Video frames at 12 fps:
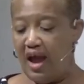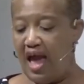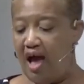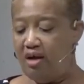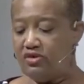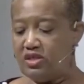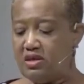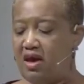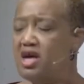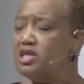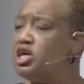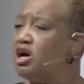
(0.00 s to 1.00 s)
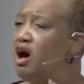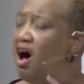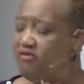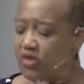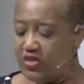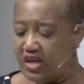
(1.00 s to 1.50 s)
house, to
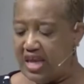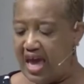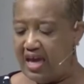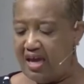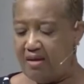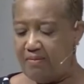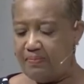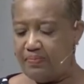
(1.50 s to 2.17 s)
cover the naked?